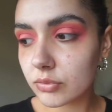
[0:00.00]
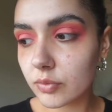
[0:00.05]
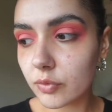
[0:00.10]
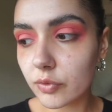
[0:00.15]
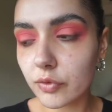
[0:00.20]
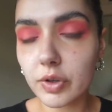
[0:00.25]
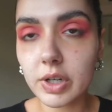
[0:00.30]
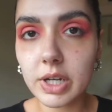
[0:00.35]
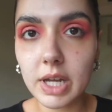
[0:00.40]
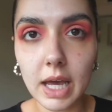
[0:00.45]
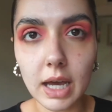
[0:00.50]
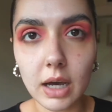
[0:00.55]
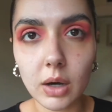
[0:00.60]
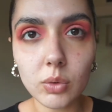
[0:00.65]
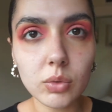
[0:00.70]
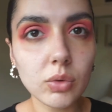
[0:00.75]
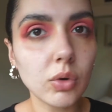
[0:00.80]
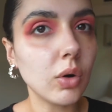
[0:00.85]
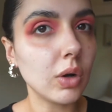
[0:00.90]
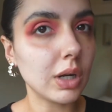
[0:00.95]
for
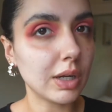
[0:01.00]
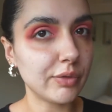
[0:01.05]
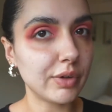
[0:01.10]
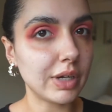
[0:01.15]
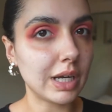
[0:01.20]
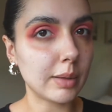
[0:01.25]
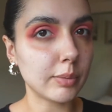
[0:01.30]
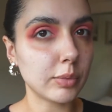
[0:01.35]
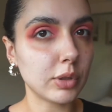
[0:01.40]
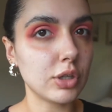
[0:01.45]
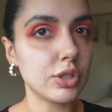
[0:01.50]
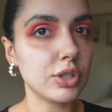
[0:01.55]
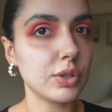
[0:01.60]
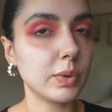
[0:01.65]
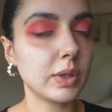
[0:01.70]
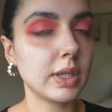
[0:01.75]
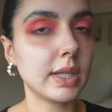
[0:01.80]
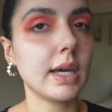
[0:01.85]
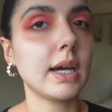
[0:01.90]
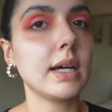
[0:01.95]
now, all I feel like I'm going to do
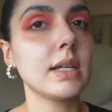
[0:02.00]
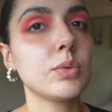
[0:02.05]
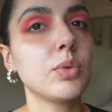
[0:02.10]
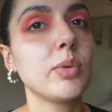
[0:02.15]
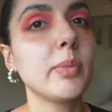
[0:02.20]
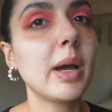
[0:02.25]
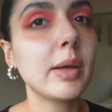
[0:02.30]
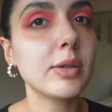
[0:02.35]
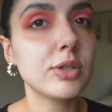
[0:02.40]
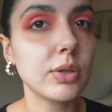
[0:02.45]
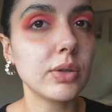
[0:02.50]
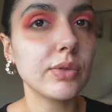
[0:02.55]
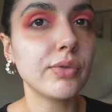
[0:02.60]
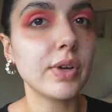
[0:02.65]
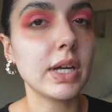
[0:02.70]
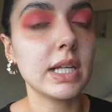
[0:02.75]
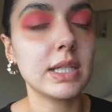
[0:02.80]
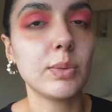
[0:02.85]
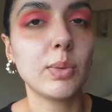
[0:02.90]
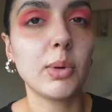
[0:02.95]
with the eyes. We might do the
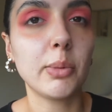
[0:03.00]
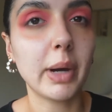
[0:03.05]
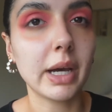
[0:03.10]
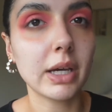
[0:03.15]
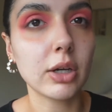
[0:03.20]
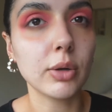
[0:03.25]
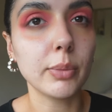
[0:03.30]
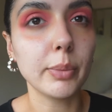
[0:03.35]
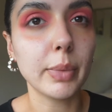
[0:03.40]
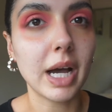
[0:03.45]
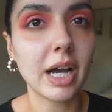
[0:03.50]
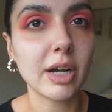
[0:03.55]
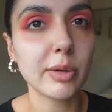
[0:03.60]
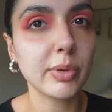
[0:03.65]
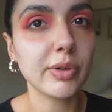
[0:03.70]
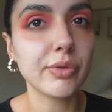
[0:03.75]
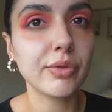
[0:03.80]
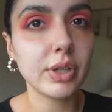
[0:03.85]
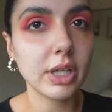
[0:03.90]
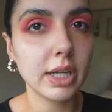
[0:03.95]
face and we might come back,
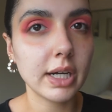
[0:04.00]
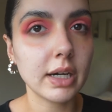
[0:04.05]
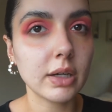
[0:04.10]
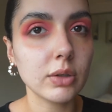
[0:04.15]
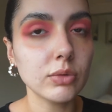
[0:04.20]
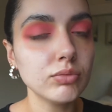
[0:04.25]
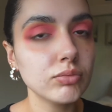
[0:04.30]
but for now,